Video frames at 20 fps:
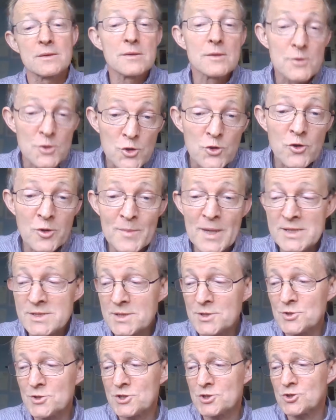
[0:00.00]
The
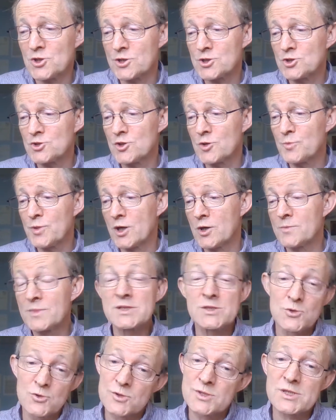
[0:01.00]
grammatical structure of the poem
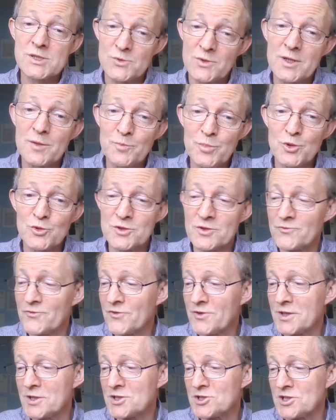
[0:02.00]
is also an important
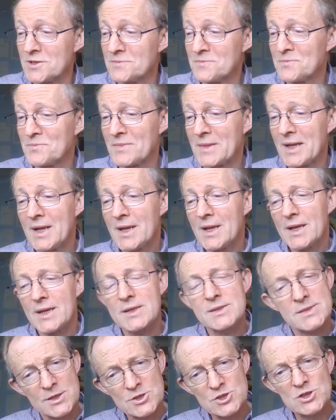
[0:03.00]
feature.
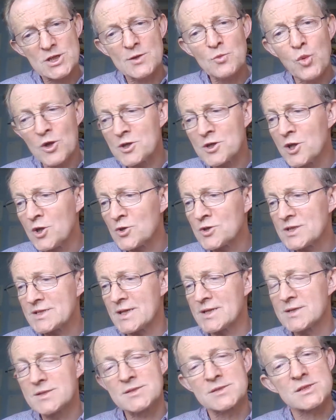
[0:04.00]
It's actually one long
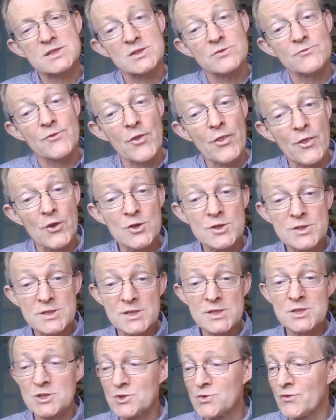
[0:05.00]
sentence of
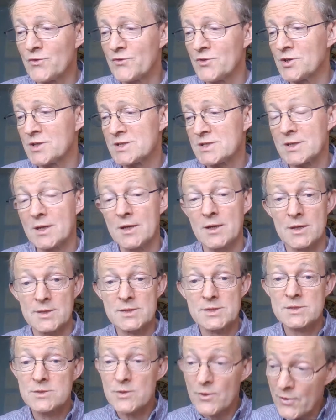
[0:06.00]
32 verse
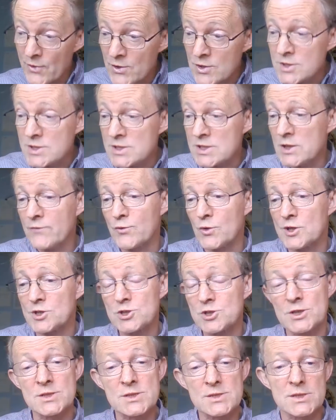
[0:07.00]
lines, 30 of which
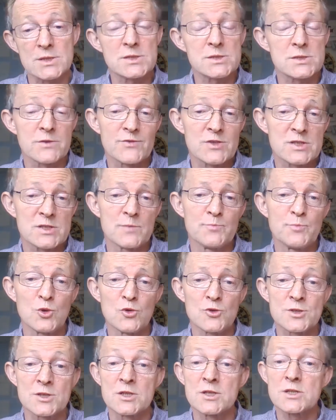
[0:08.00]
consist of
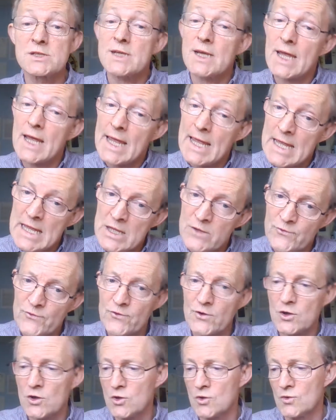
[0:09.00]
subordinate if
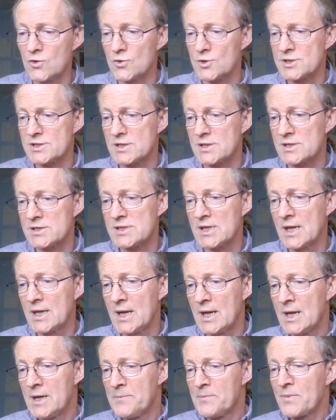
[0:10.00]
clauses,
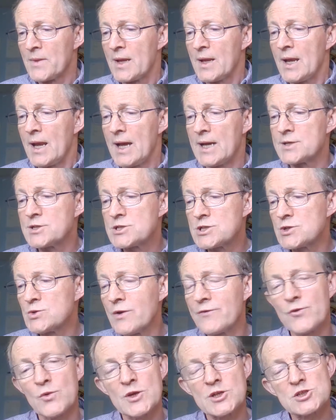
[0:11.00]
and 2
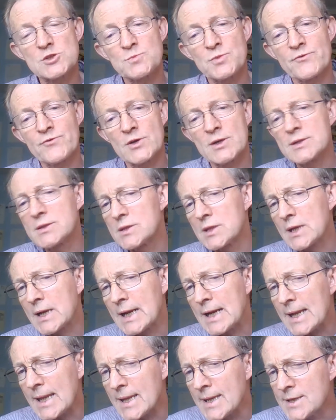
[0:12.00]
of which provide the
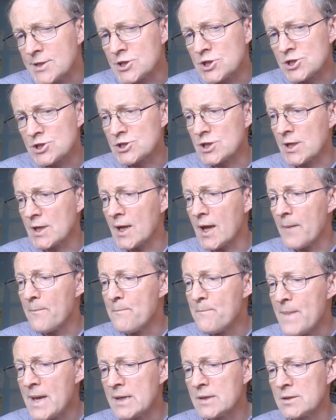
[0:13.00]
clinching
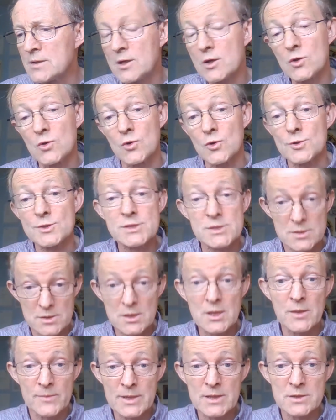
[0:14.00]
main clause
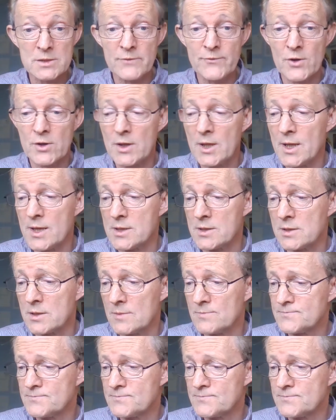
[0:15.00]
coming at the very end.